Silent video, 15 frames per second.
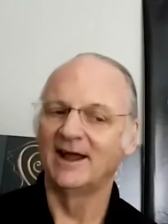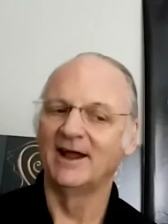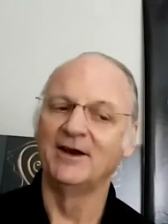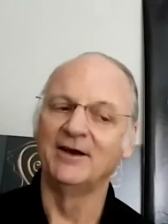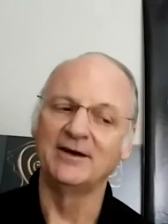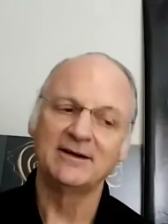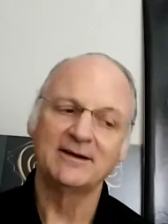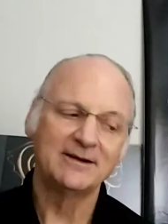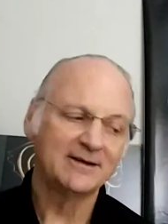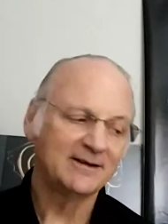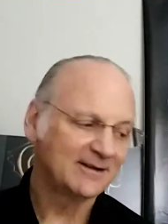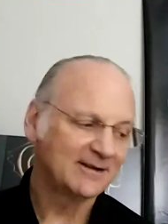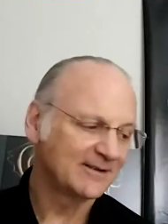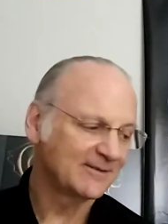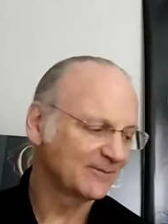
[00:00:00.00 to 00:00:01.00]
And
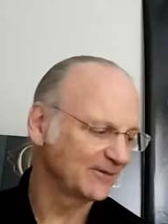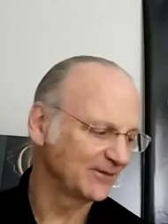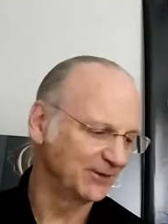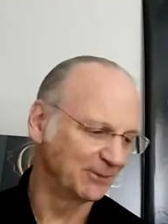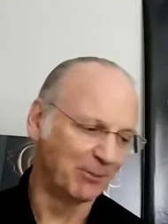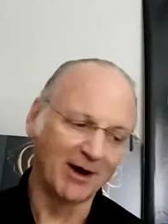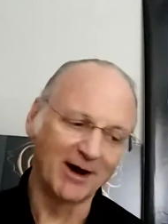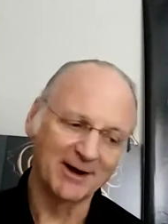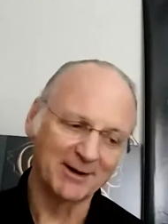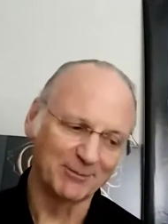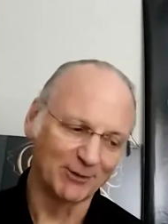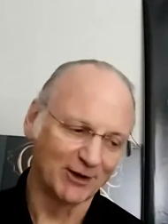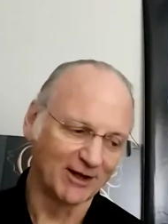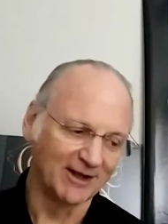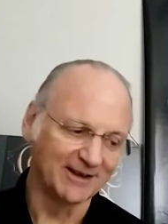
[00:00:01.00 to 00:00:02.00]
the
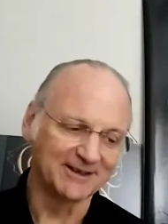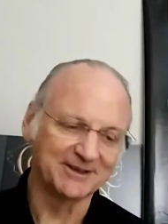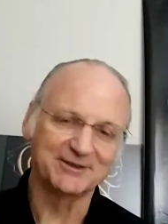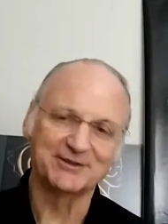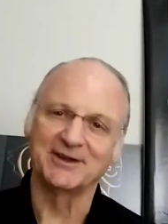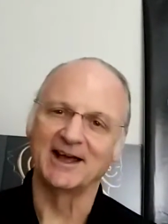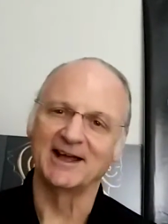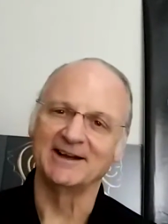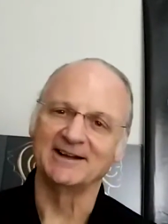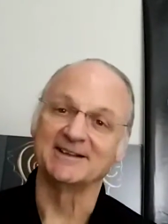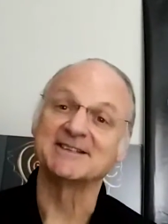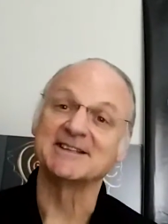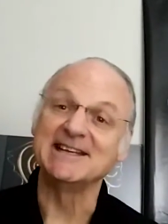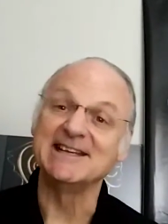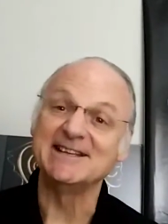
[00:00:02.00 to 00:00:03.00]
bottom line is that
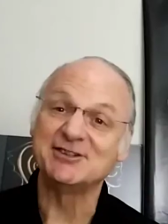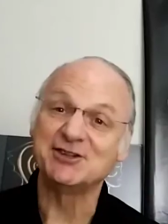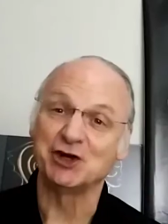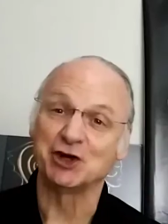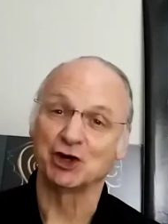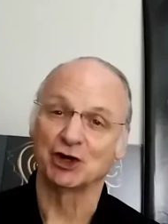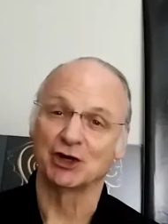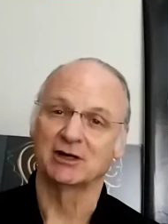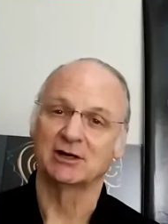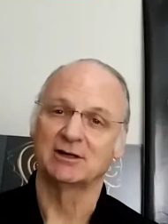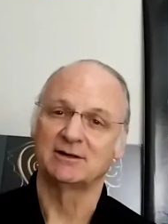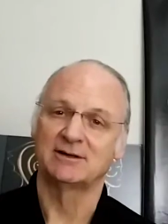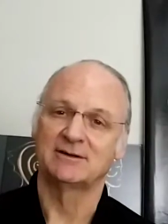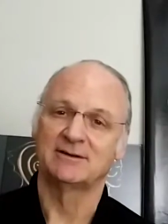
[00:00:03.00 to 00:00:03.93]
it's easier.